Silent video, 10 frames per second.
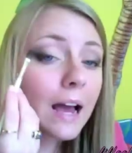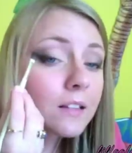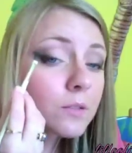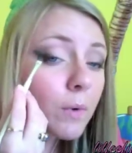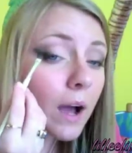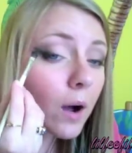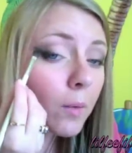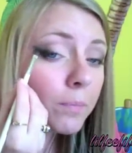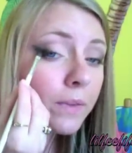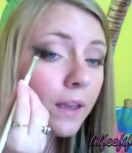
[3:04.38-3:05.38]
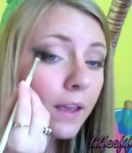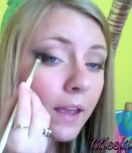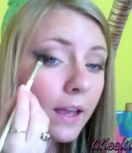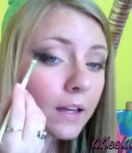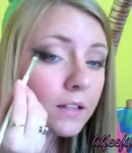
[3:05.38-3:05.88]
as well.
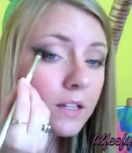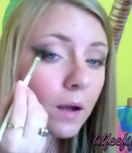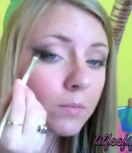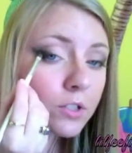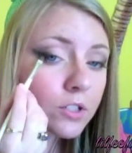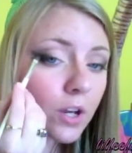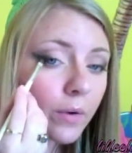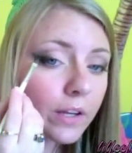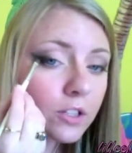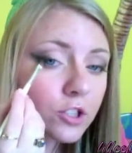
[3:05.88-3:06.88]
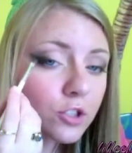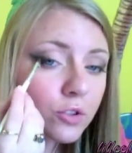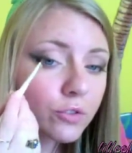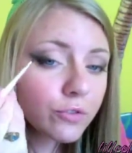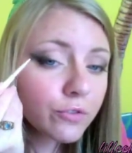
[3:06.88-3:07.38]
And I'm just going
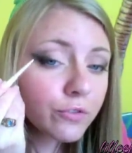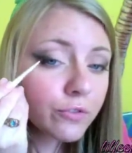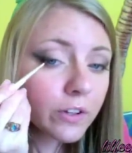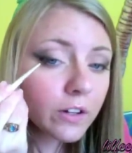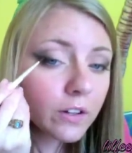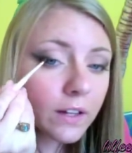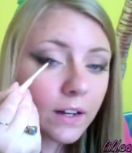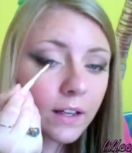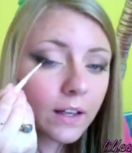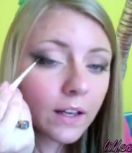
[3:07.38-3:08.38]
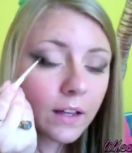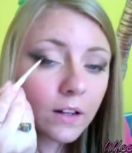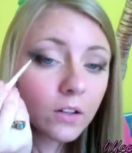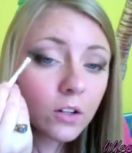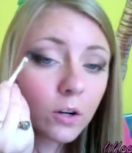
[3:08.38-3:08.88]
to fill it in
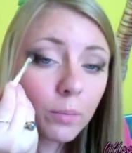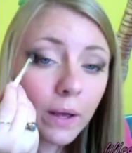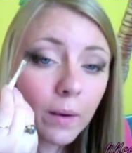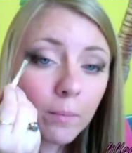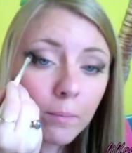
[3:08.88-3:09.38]
a little bit.